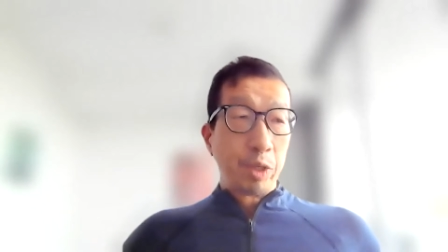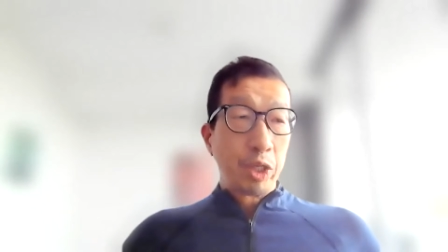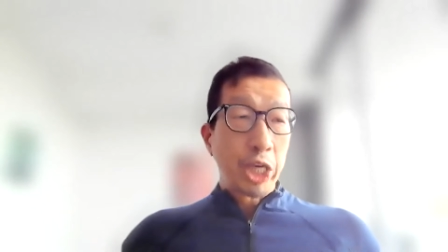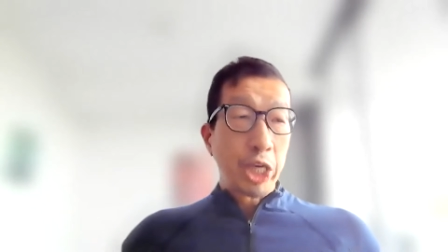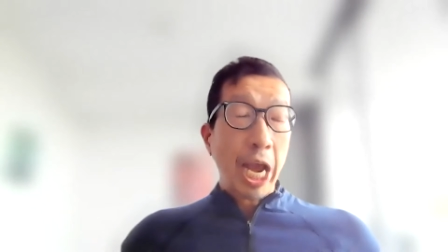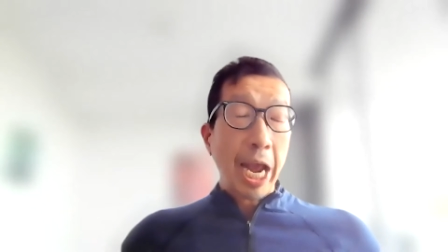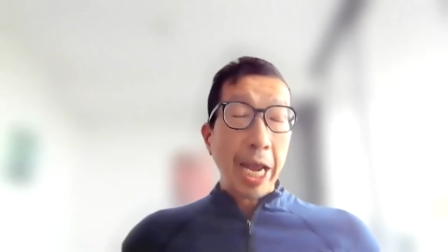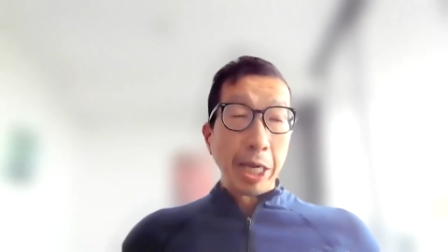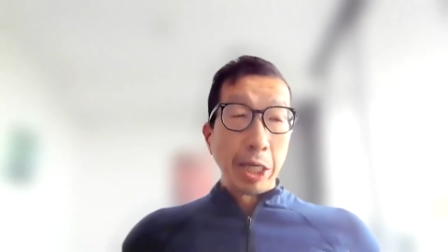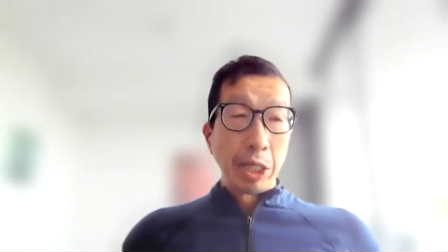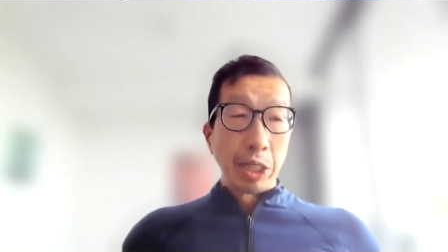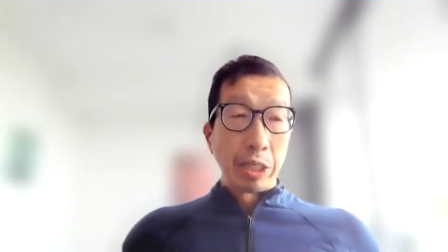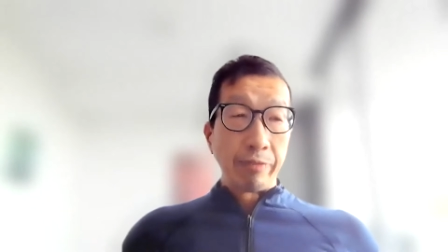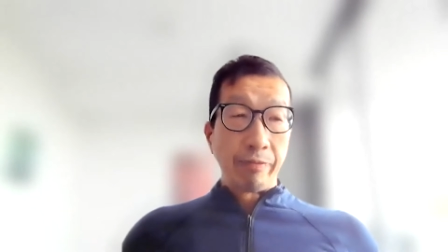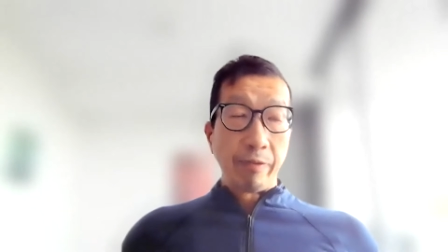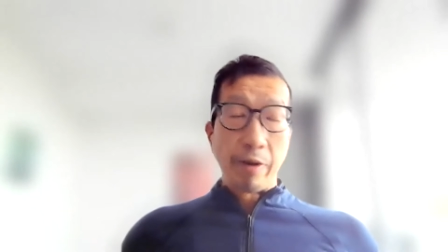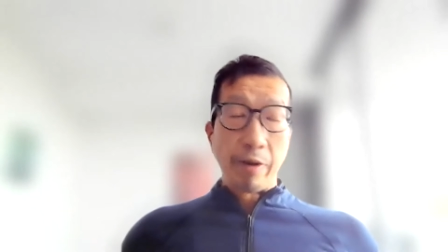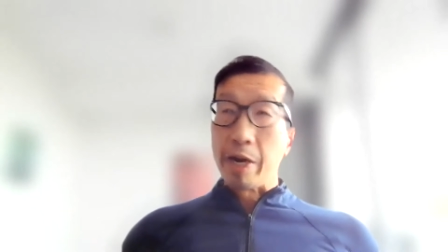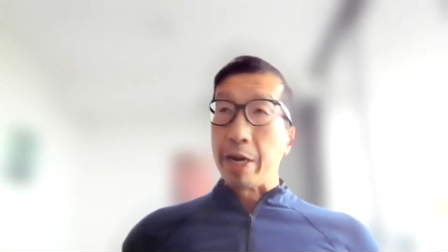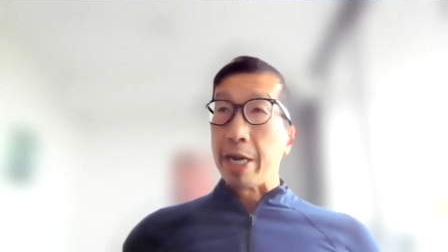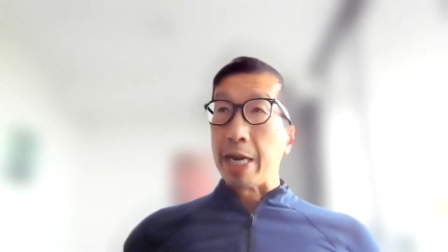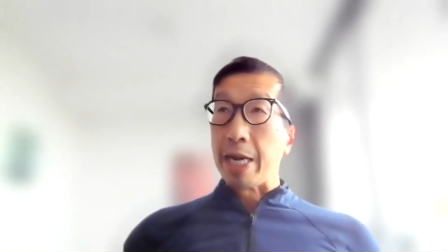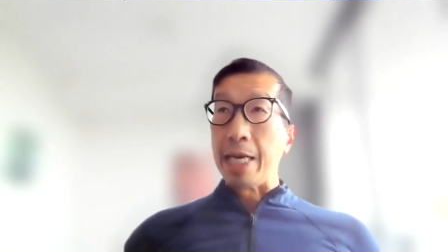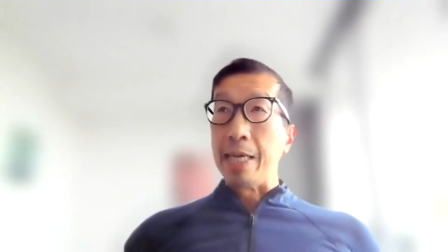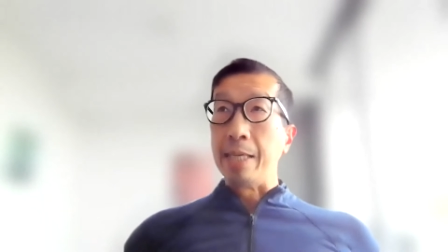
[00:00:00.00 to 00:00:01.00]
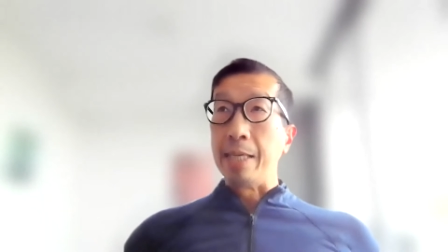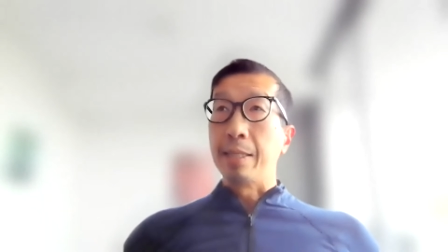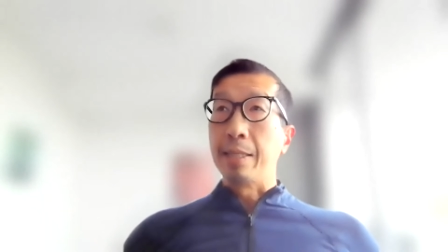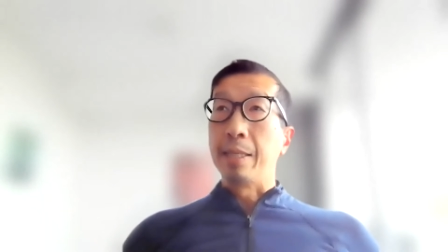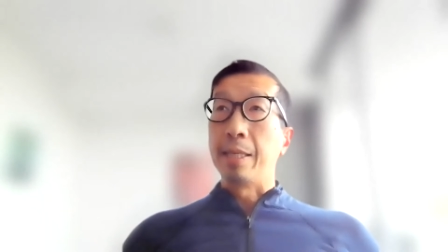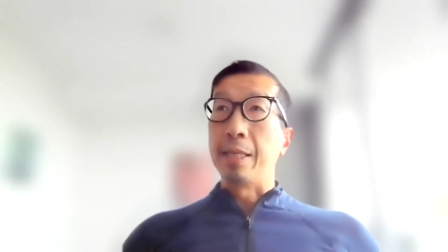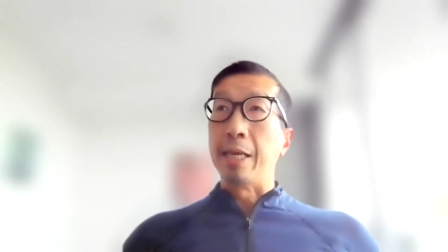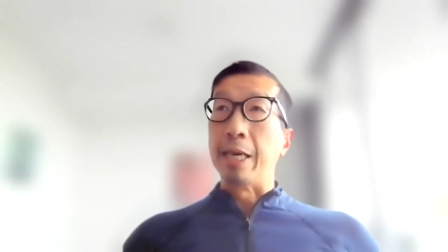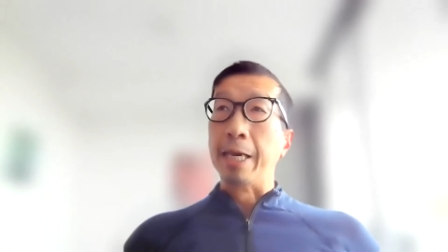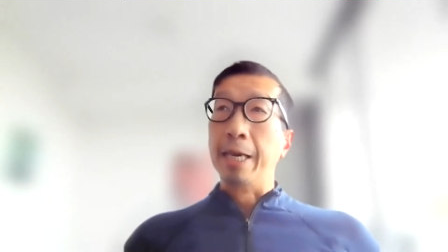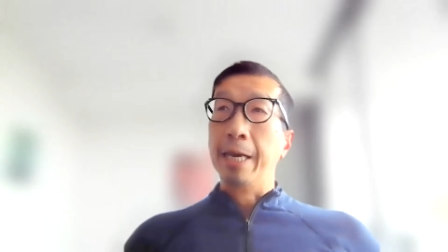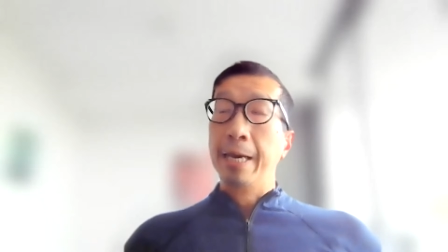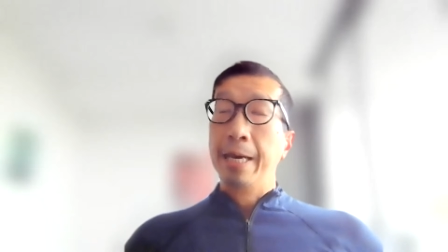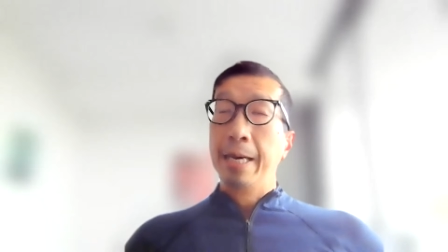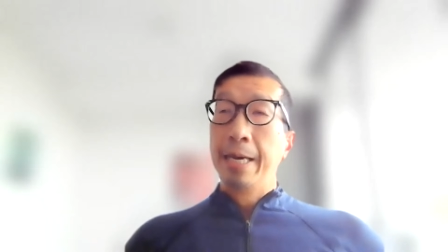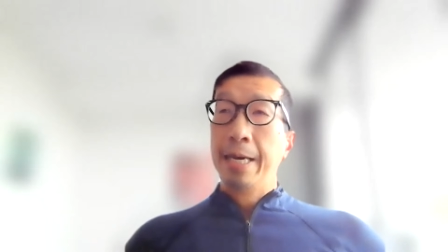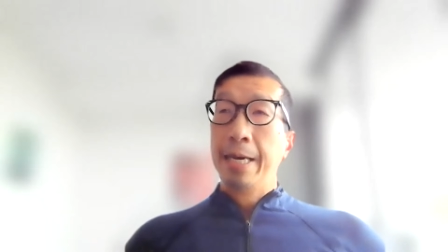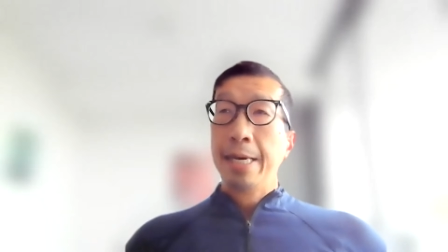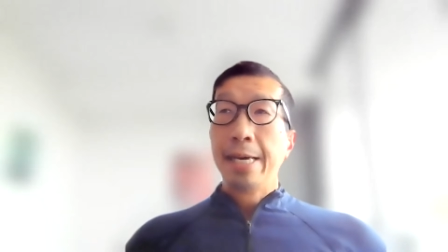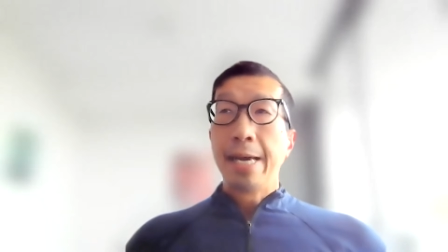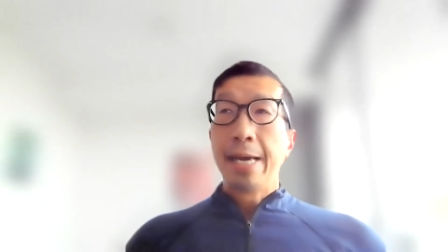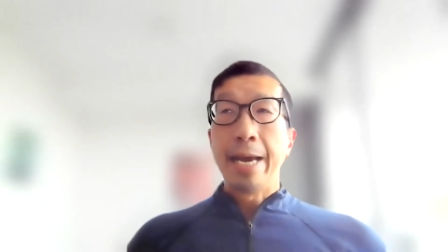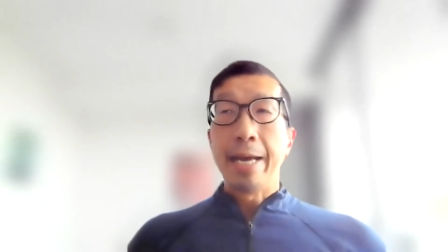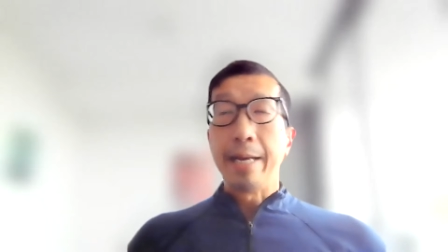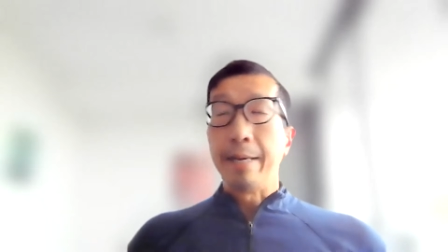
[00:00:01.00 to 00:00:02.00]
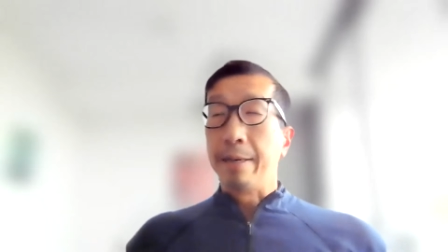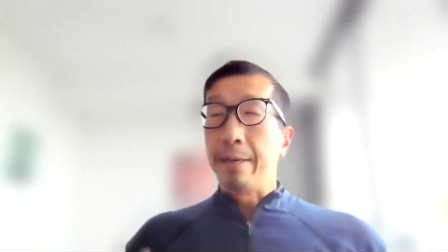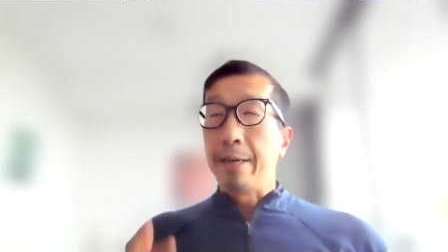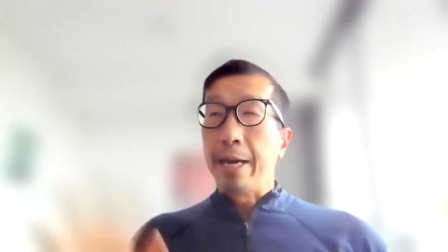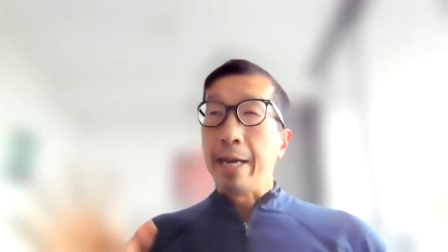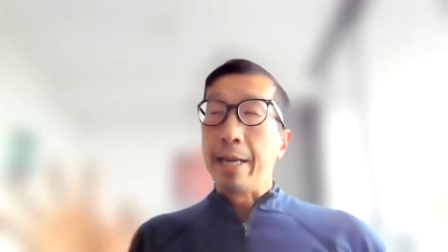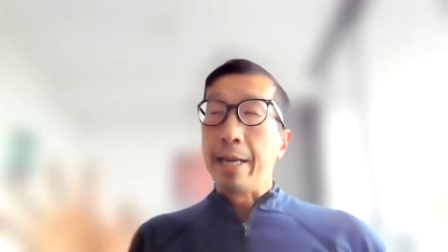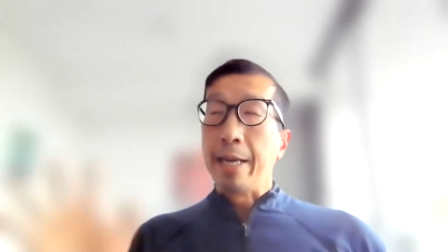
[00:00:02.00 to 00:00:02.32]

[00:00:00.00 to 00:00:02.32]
change very easily. And